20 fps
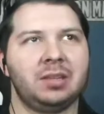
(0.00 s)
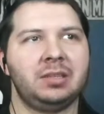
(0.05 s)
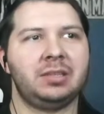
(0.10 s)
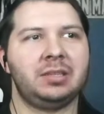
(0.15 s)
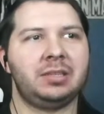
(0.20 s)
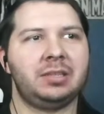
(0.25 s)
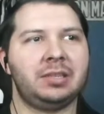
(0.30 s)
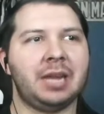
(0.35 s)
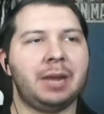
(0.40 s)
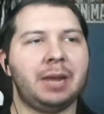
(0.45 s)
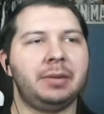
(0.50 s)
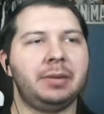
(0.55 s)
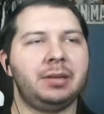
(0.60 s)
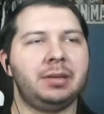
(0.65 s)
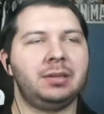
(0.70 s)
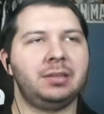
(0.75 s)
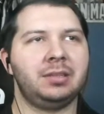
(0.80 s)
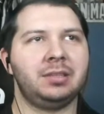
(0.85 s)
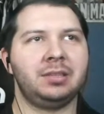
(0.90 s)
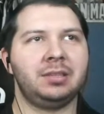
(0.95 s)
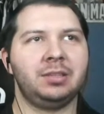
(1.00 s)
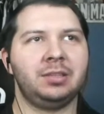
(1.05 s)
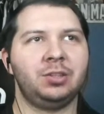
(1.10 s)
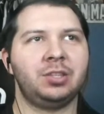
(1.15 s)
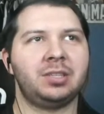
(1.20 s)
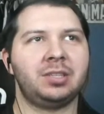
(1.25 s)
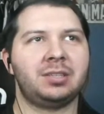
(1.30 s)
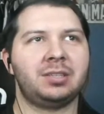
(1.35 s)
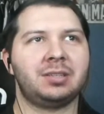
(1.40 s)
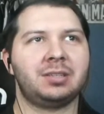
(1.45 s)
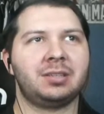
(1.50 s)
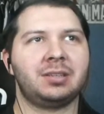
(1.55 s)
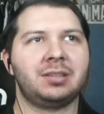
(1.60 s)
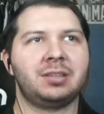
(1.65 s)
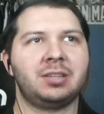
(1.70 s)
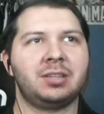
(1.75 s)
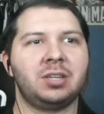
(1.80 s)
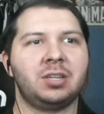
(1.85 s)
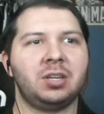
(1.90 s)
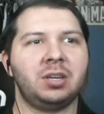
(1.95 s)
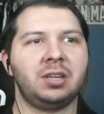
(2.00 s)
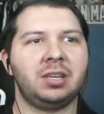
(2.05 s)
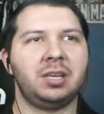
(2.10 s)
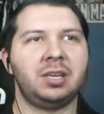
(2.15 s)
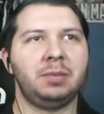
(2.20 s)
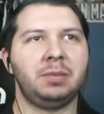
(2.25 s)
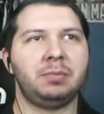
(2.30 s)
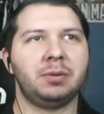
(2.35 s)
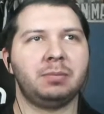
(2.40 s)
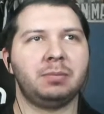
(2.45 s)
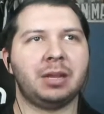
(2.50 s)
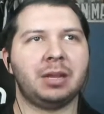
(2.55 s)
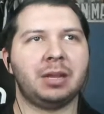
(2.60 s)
Damn it. You just couldn't keep your mouth